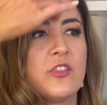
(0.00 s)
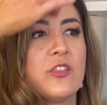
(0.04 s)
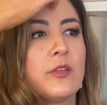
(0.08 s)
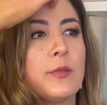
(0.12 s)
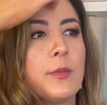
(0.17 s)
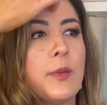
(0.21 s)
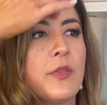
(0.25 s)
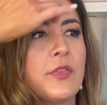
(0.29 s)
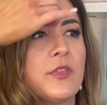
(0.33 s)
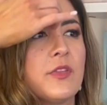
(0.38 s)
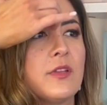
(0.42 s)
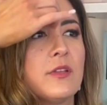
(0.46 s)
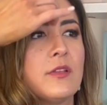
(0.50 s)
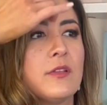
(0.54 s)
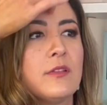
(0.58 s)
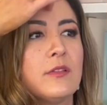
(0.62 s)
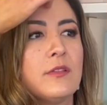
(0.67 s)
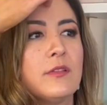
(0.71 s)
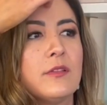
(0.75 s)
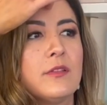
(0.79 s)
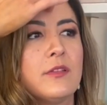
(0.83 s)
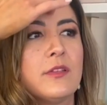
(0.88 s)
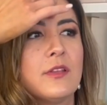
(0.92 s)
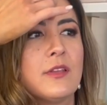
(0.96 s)
about the
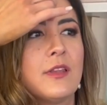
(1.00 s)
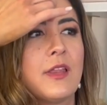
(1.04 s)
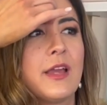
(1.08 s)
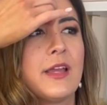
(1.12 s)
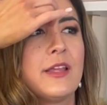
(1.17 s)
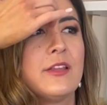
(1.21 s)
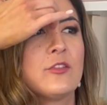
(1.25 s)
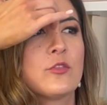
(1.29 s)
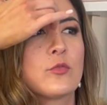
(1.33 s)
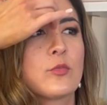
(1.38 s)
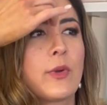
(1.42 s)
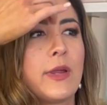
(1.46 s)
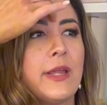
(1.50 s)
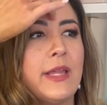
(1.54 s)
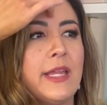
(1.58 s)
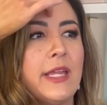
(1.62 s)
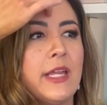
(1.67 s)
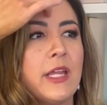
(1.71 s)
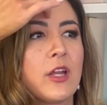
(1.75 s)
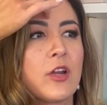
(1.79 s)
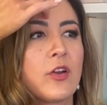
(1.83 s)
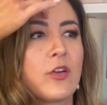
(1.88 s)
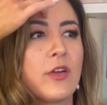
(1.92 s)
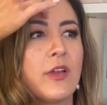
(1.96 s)
lines right
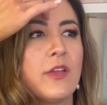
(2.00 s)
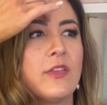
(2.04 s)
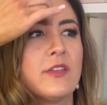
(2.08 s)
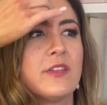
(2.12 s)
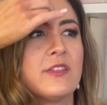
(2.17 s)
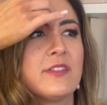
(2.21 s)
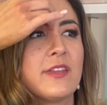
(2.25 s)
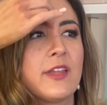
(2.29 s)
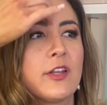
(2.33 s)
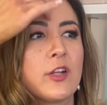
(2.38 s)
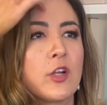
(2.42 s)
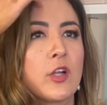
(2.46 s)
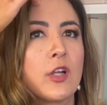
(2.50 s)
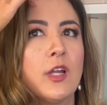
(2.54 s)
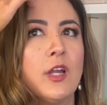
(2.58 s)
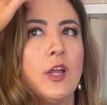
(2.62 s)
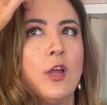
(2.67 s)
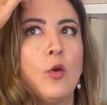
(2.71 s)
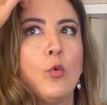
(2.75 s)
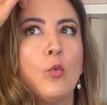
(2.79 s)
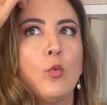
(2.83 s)
here in the center.